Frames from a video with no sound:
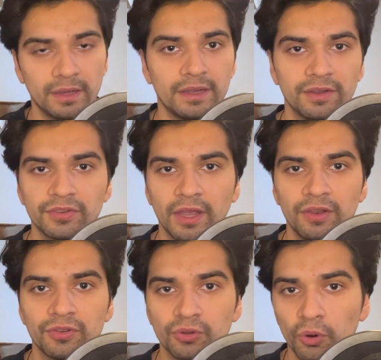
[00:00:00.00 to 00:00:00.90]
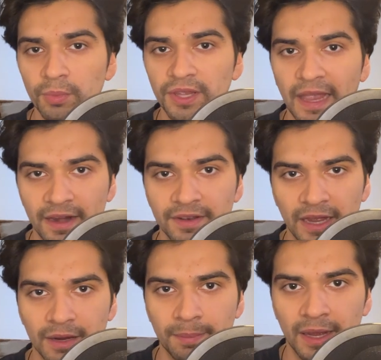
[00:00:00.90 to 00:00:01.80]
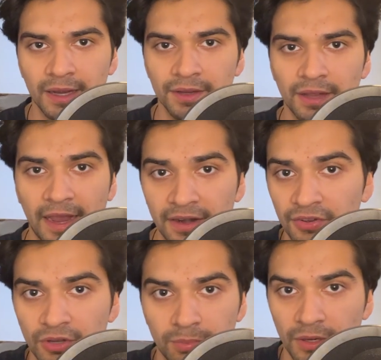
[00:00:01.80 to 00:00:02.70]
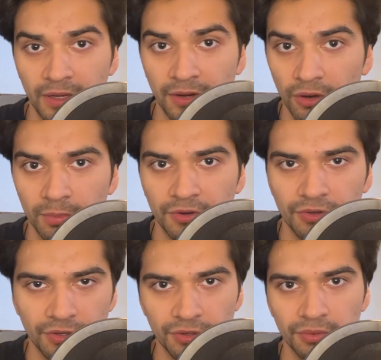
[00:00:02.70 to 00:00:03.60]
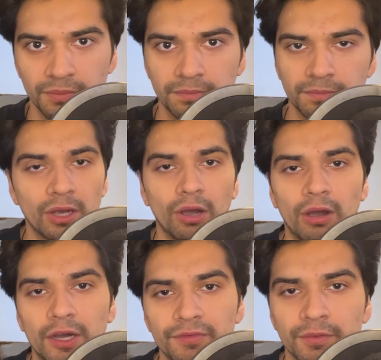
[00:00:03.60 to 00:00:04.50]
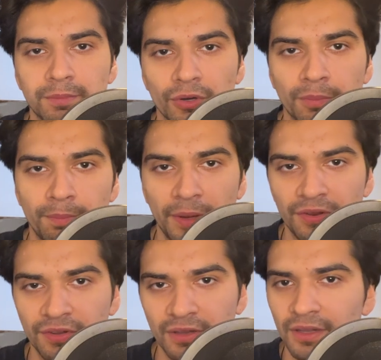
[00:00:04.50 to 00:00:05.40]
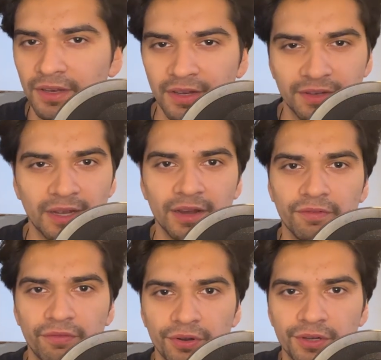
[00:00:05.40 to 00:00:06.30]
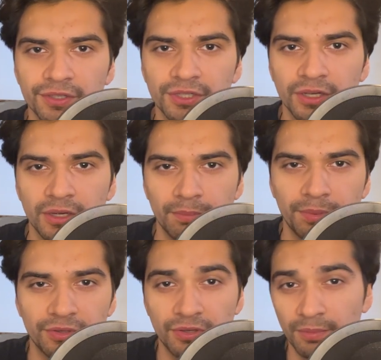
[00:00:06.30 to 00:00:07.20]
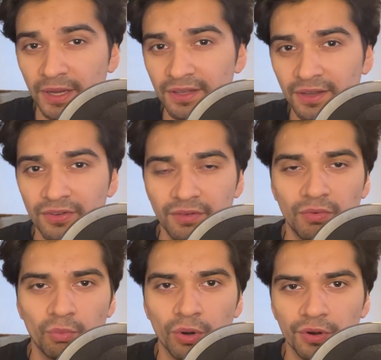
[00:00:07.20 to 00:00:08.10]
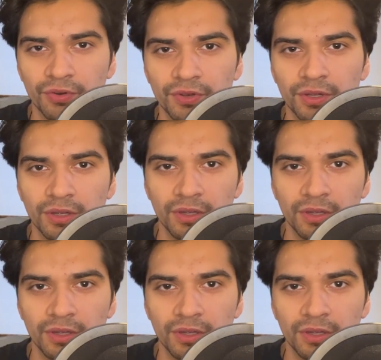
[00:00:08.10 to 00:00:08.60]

In this case, Satomi can attack back and is completely harmless to you. I'll have to blur basically the entire footage, but to make things even worse,